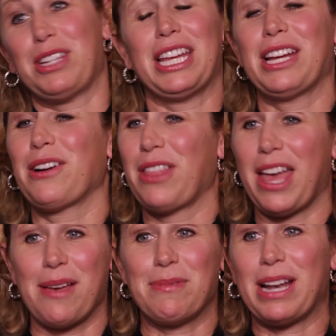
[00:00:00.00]
taking care of
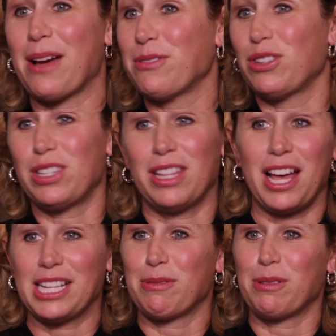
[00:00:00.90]
them, and I was just in the
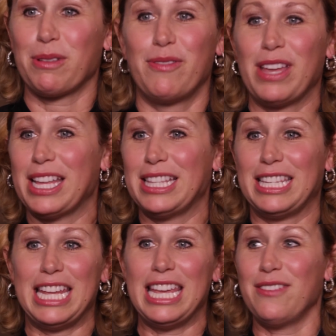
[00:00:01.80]
hospital with
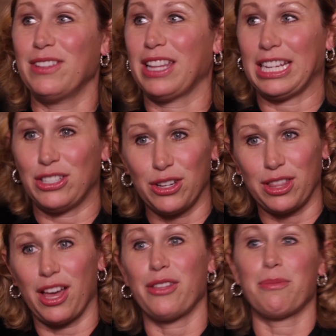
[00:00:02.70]
Vince, and he even
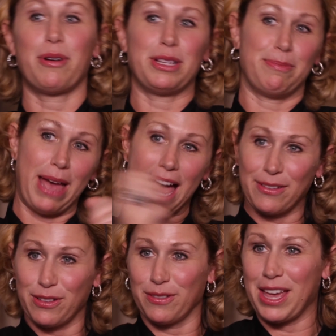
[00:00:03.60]
took the other boys
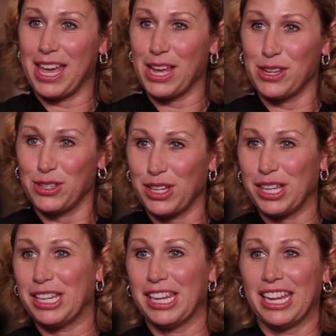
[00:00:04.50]
back for vacation.